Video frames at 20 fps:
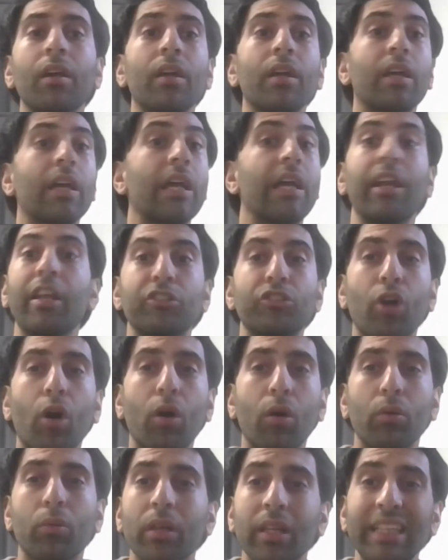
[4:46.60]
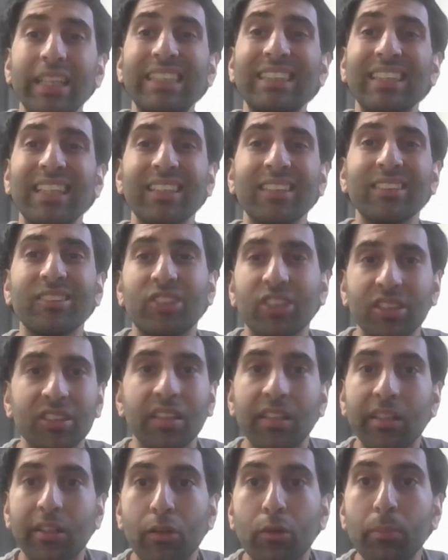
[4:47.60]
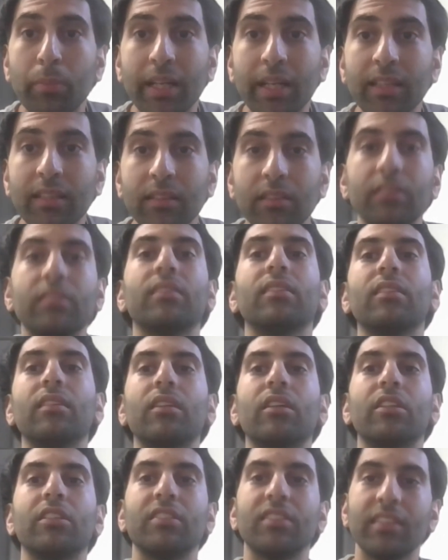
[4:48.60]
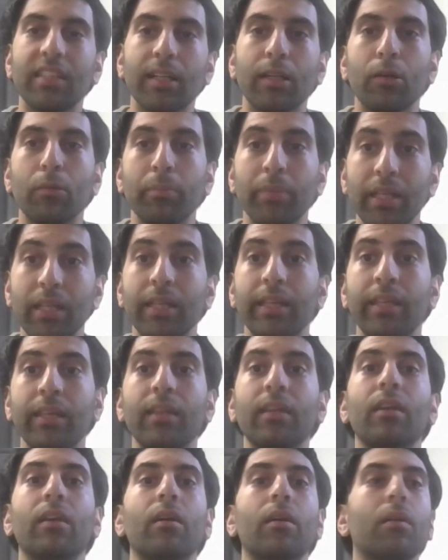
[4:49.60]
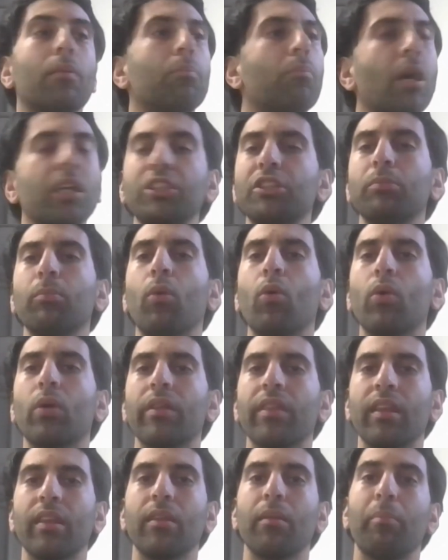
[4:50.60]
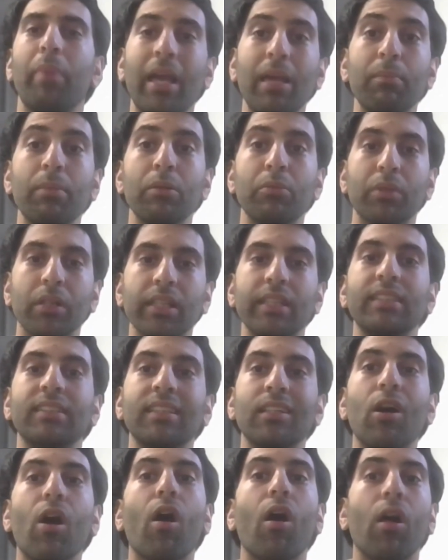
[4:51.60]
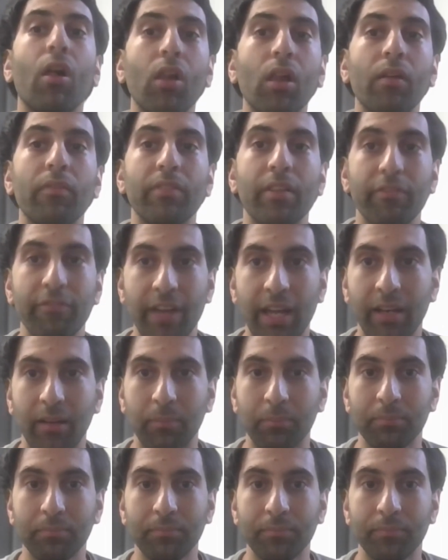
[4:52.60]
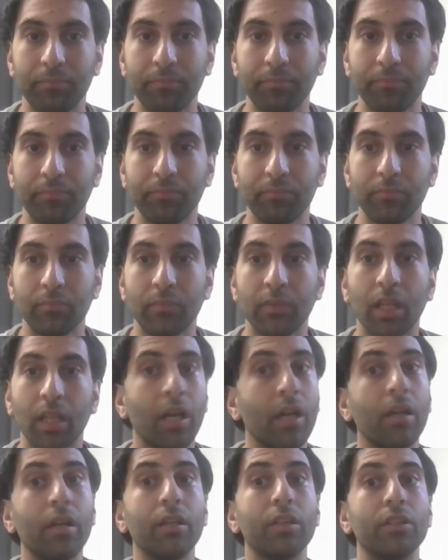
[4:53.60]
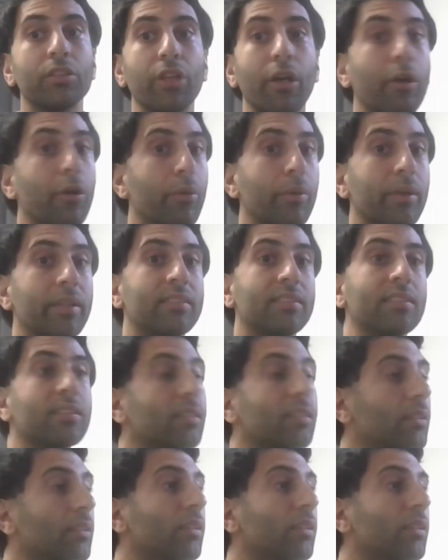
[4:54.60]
An adult releasing just a little bit could still be much more than the baby releasing all of the venom. So it's